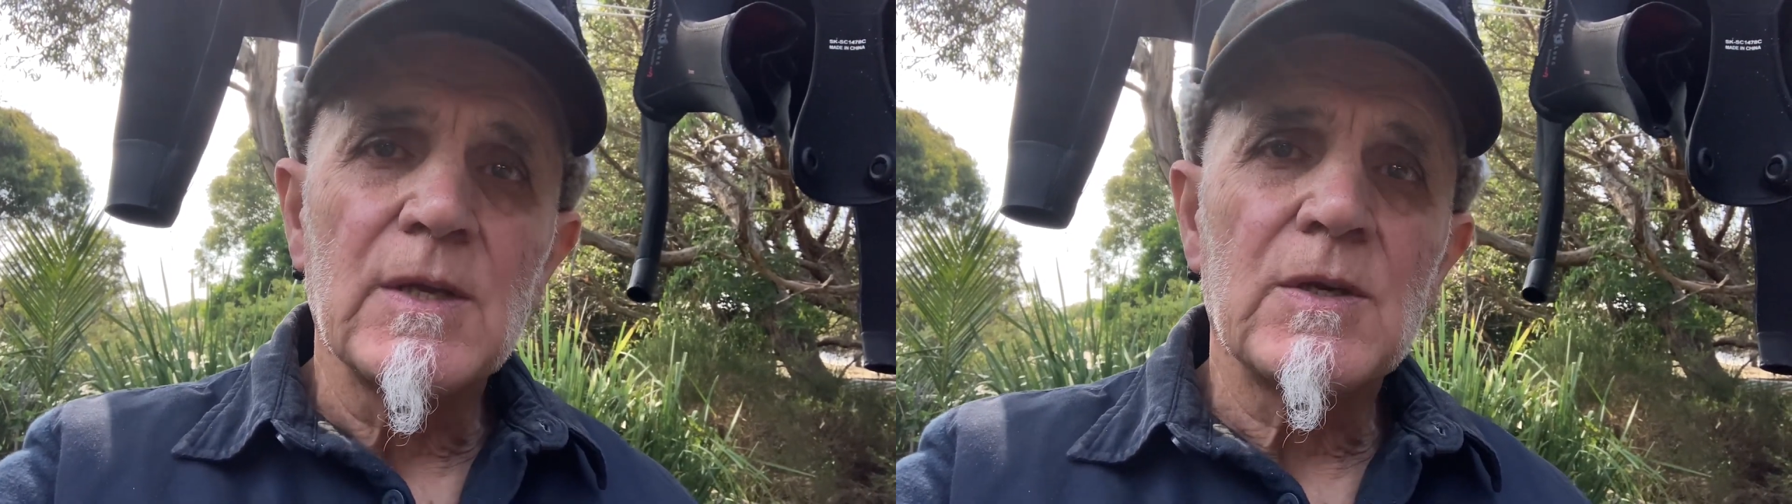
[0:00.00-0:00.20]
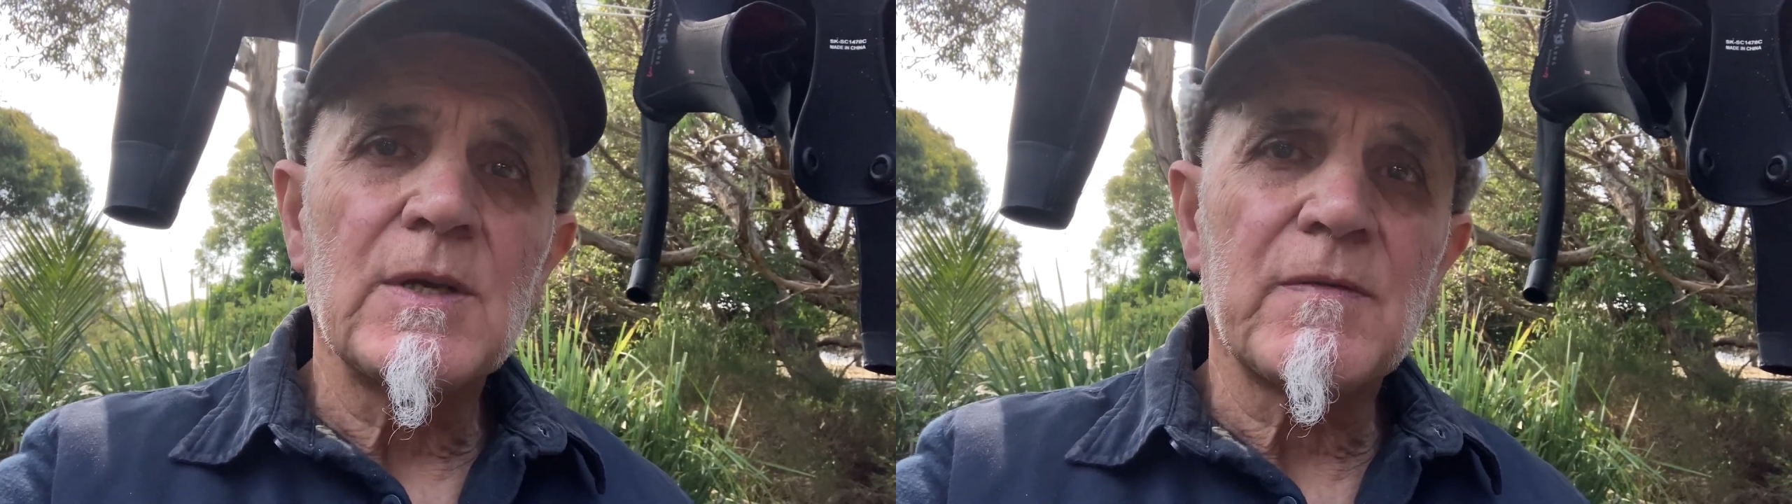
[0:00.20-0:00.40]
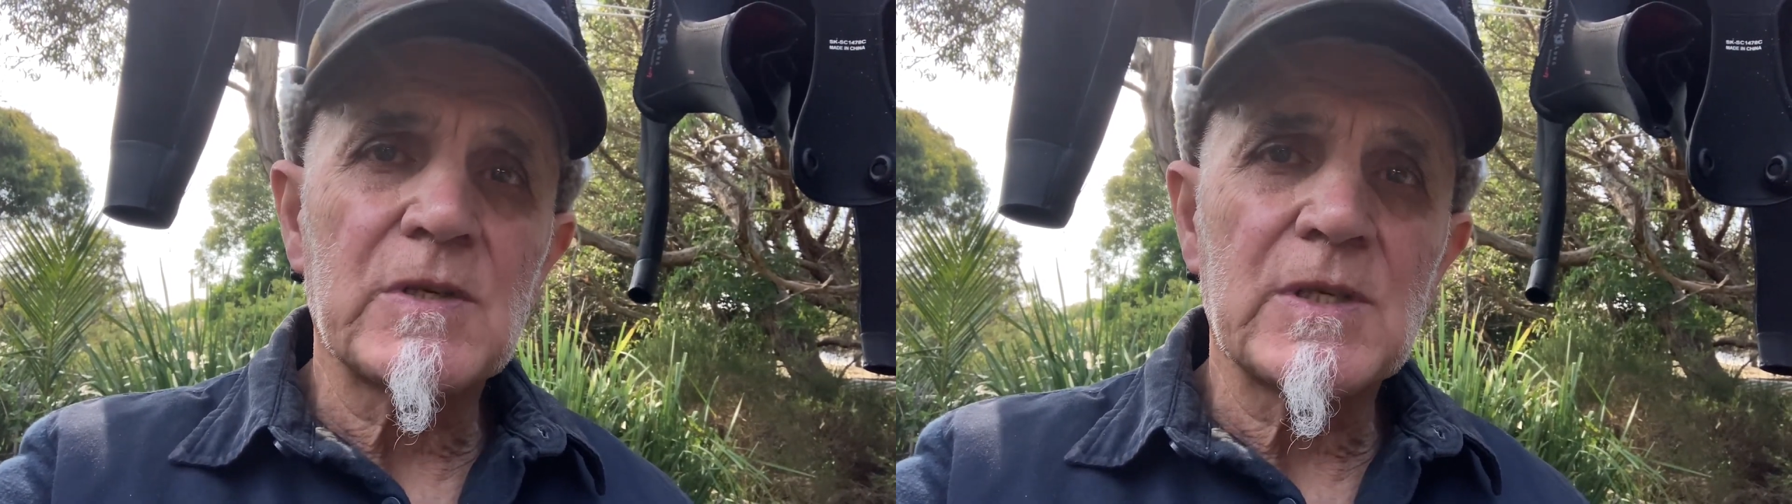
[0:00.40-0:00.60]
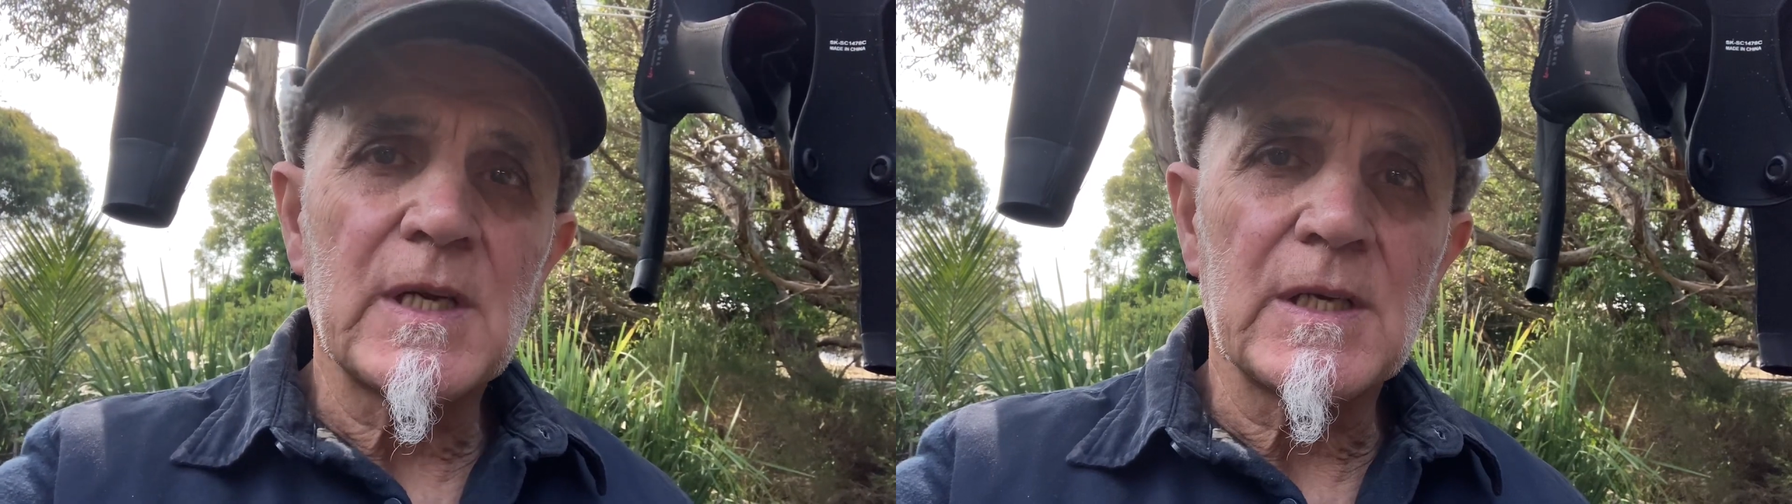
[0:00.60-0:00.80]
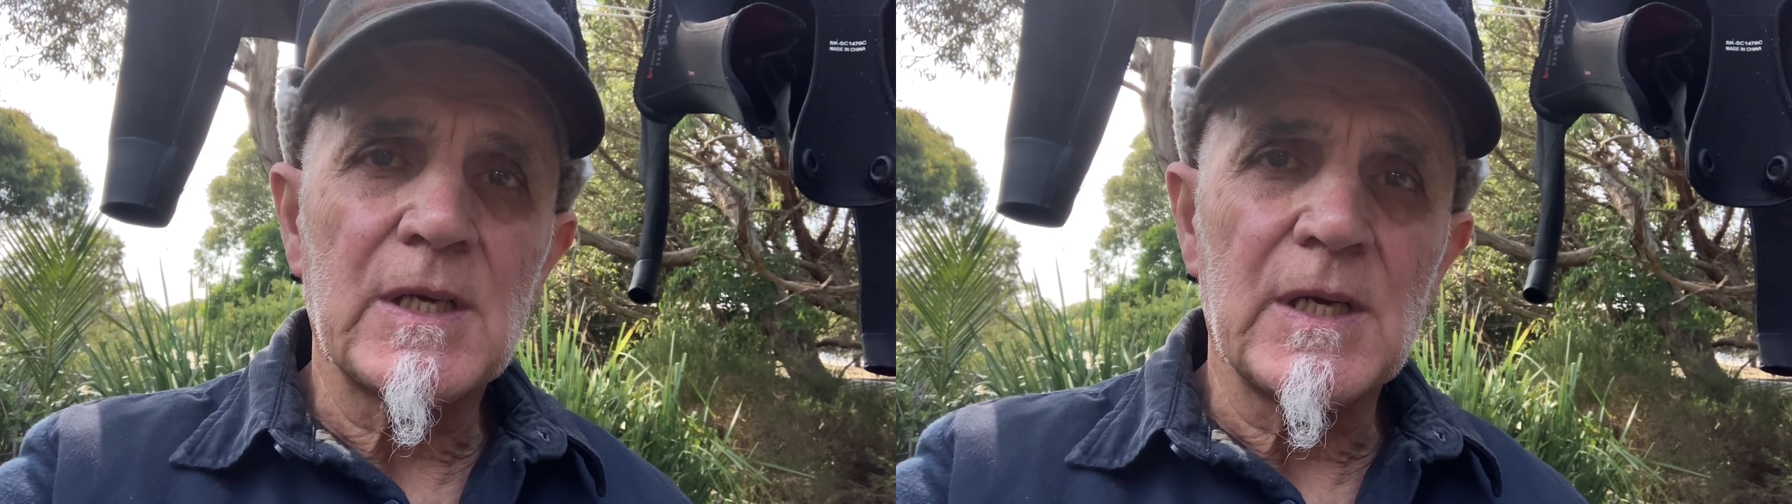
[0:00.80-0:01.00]
Then you have to
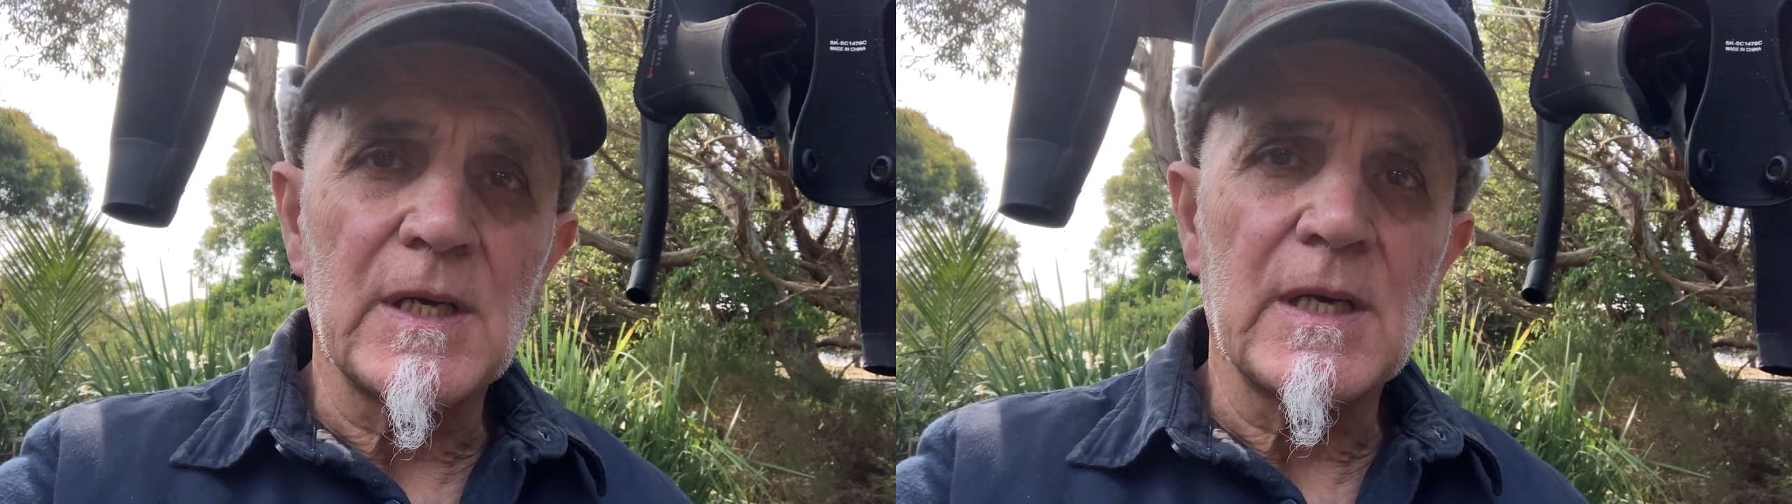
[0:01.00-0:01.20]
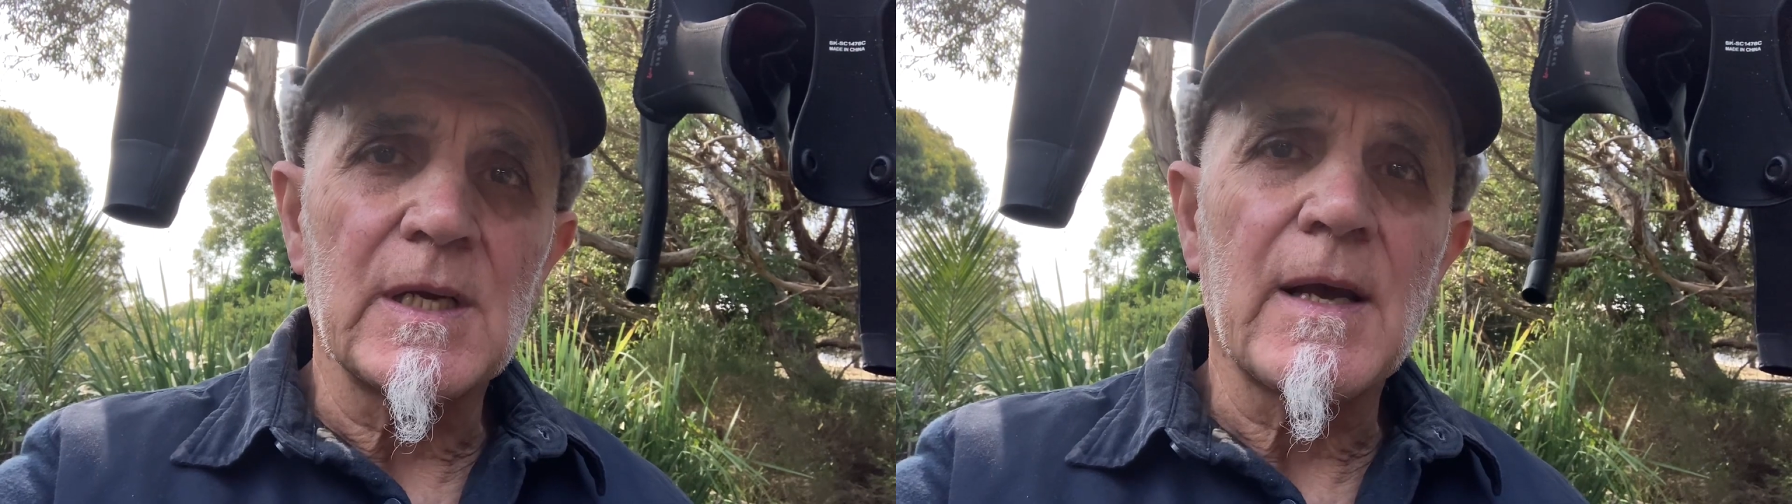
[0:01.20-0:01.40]
start kicking and